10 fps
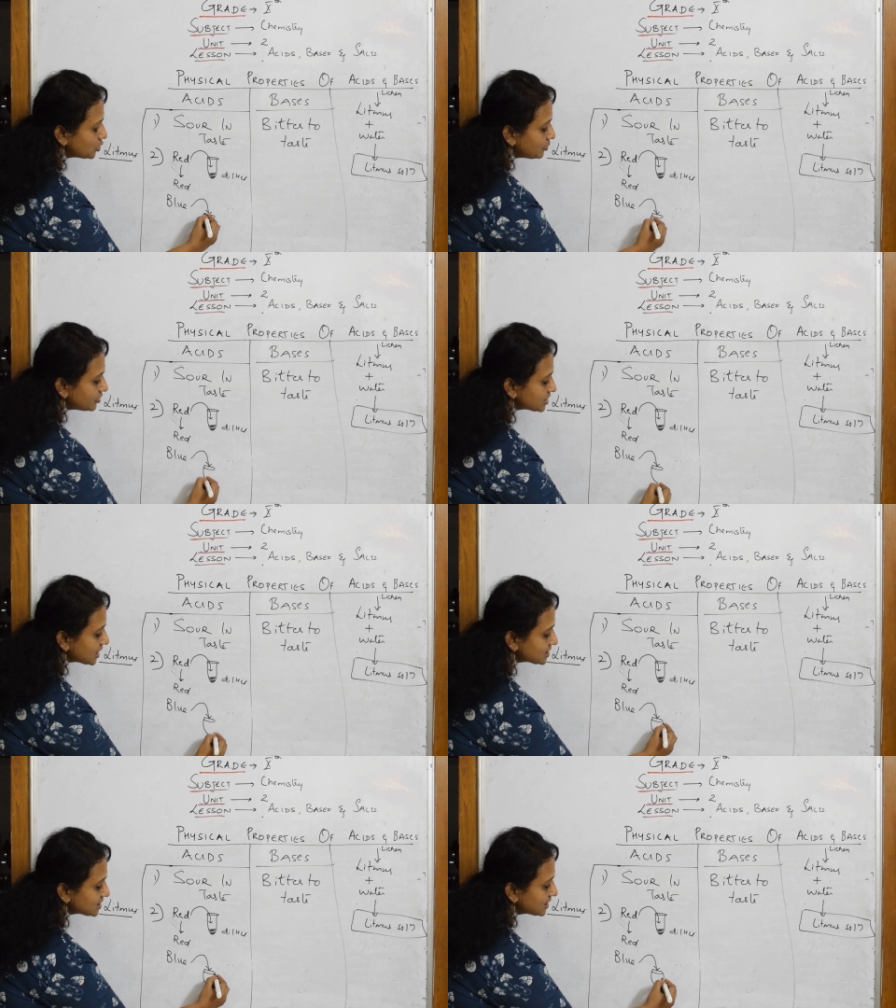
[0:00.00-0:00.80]
tube which
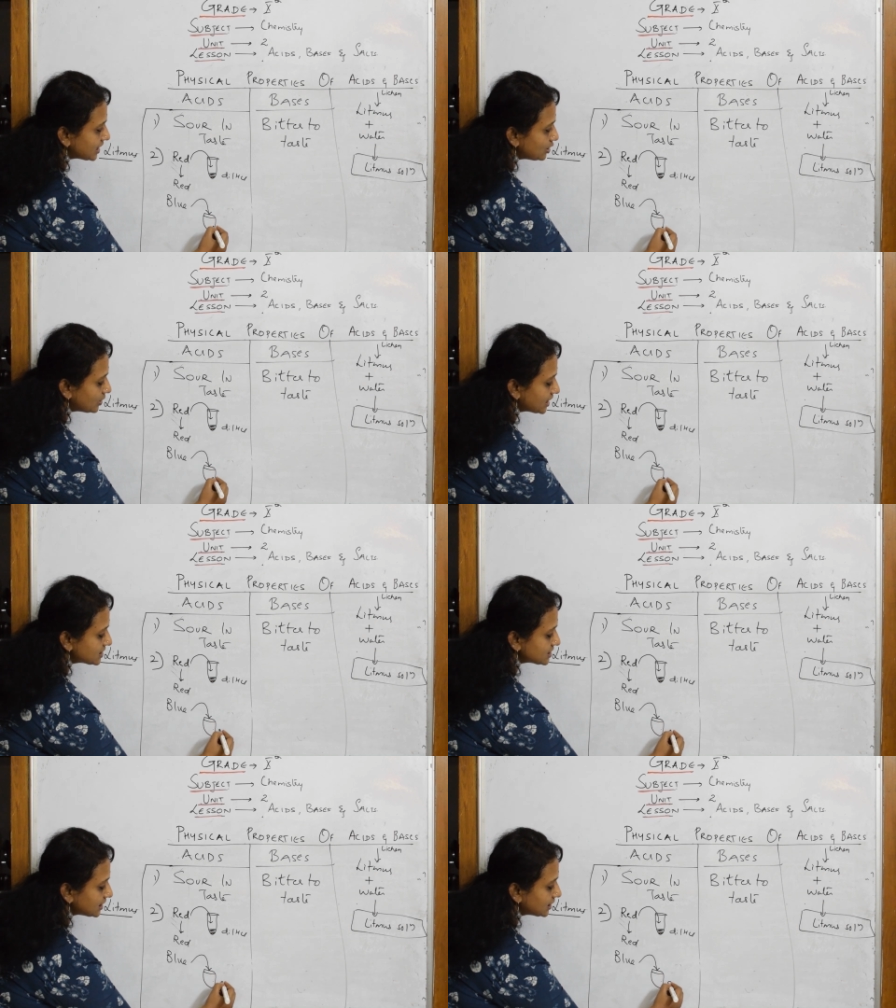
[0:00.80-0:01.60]
has dilute
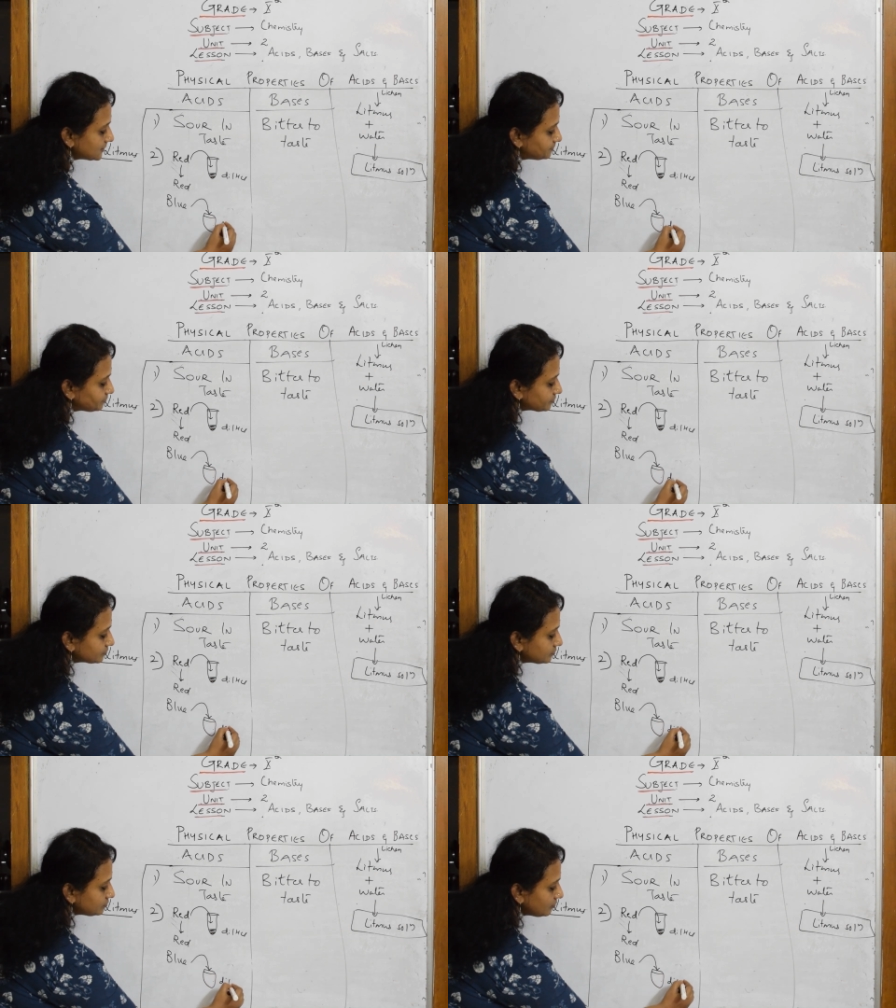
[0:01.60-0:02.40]
HCl.
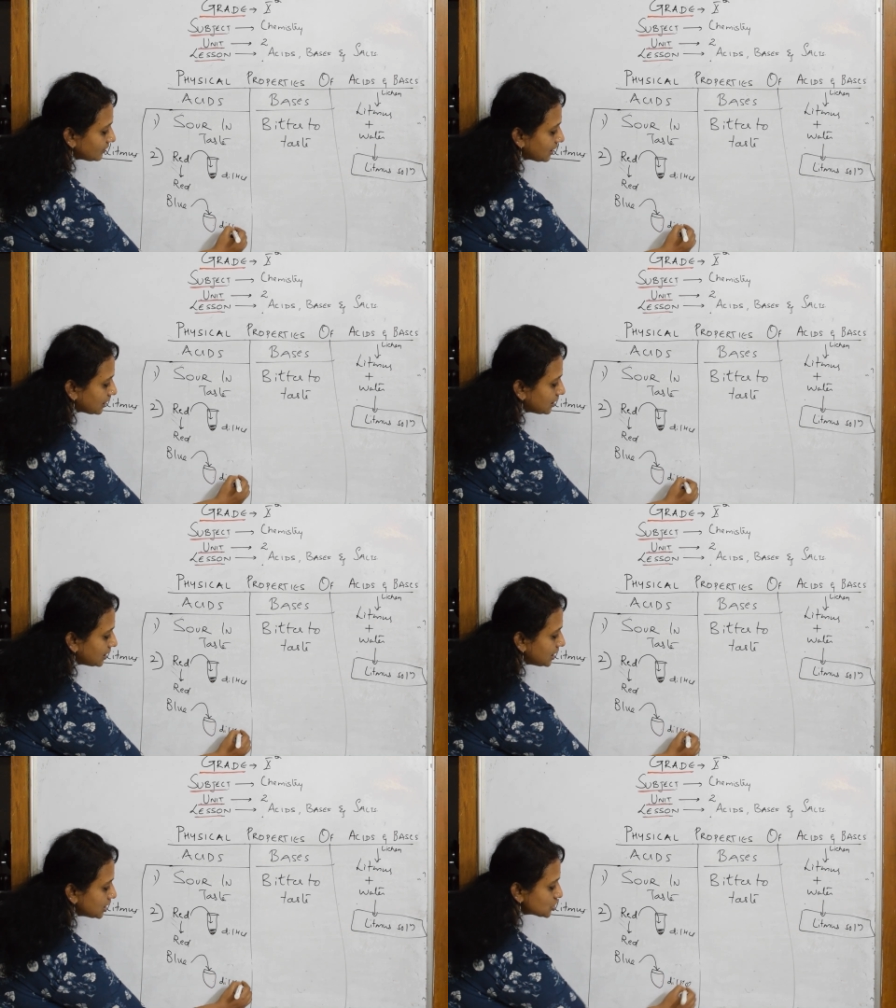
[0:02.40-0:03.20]

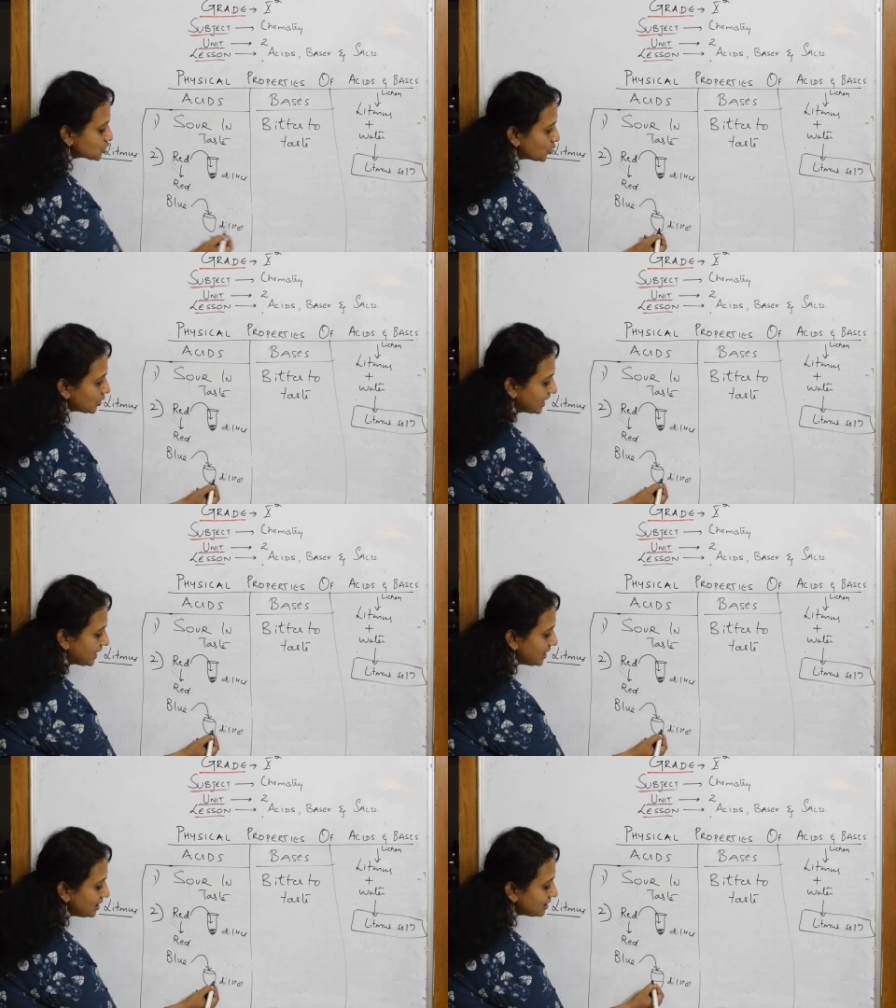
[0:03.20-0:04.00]
So
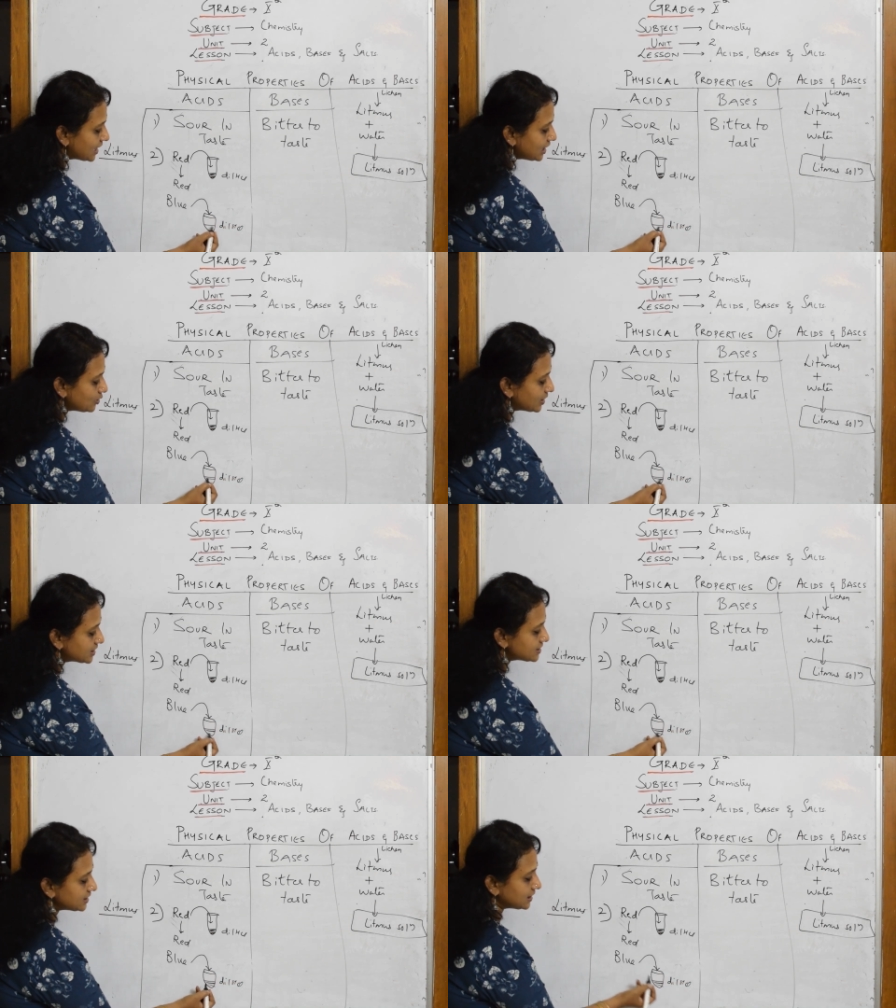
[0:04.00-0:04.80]
in dilute
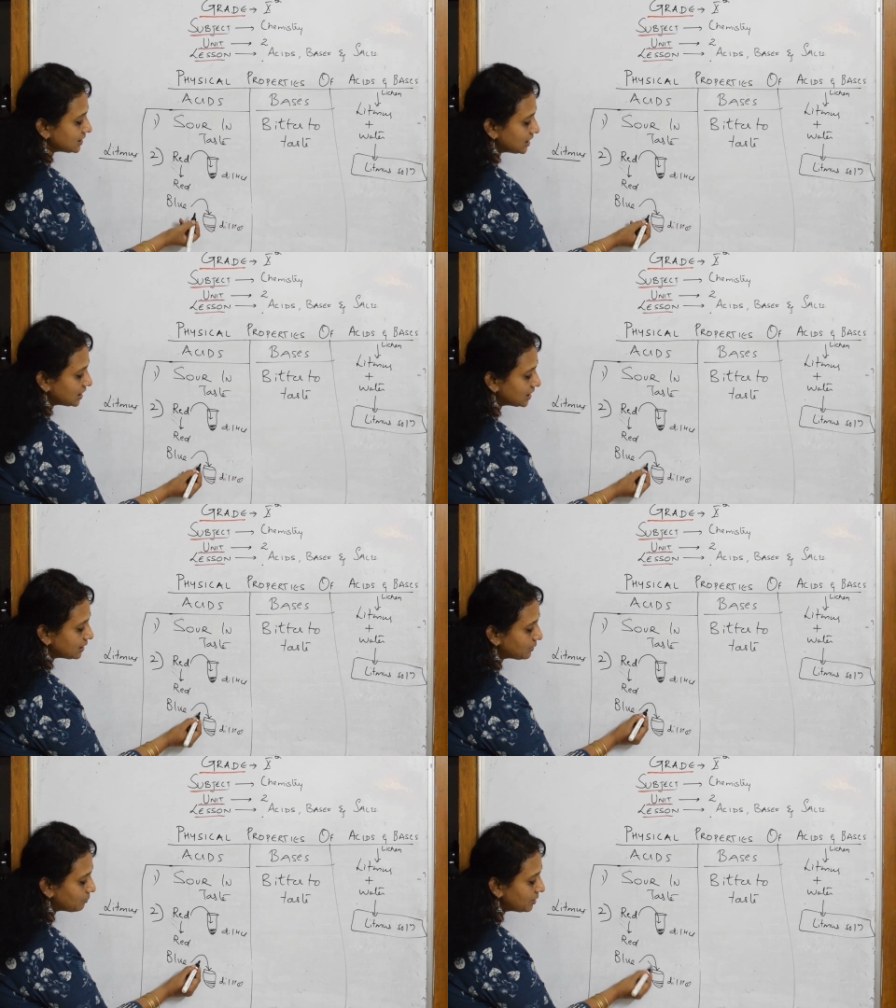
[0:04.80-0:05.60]
HCl,
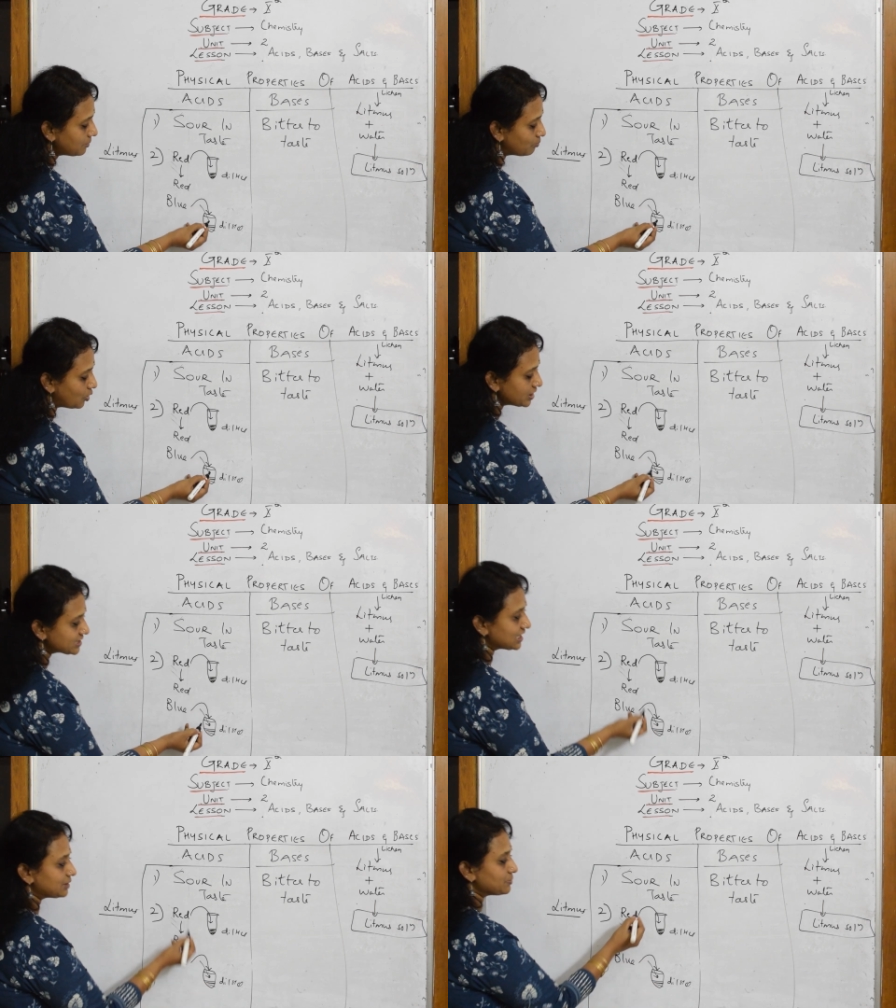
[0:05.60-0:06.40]
remember
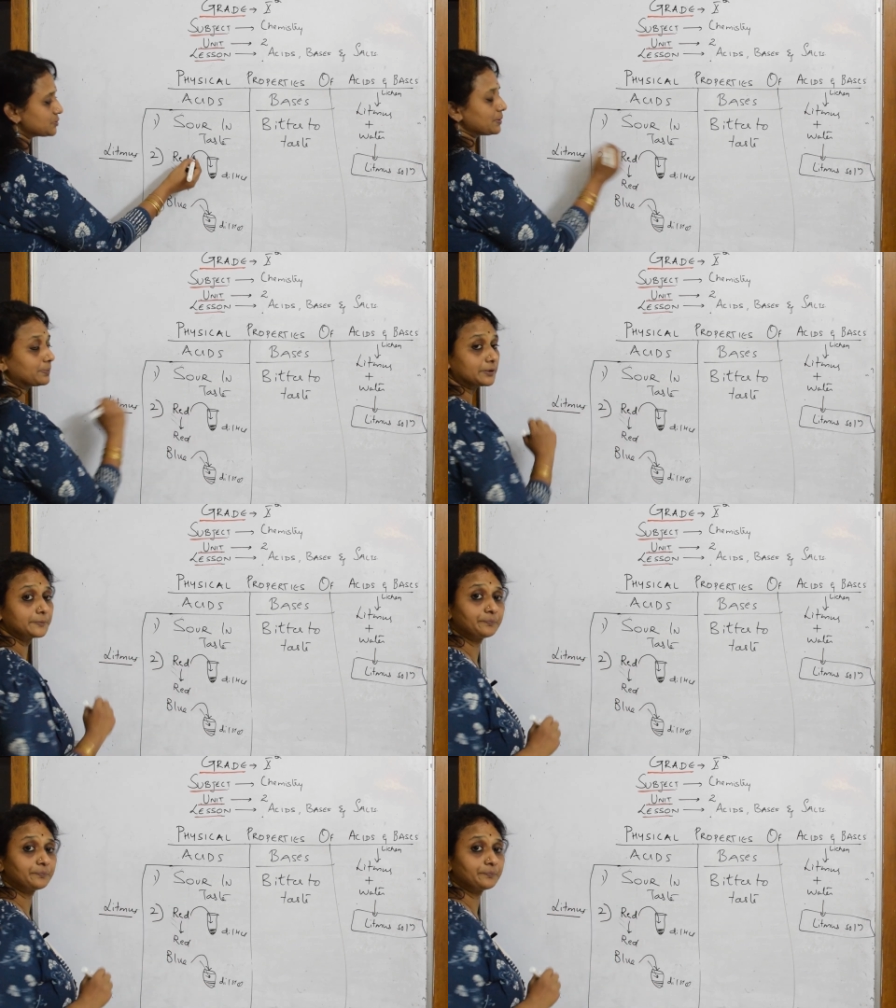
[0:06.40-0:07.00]
moist litmus paper.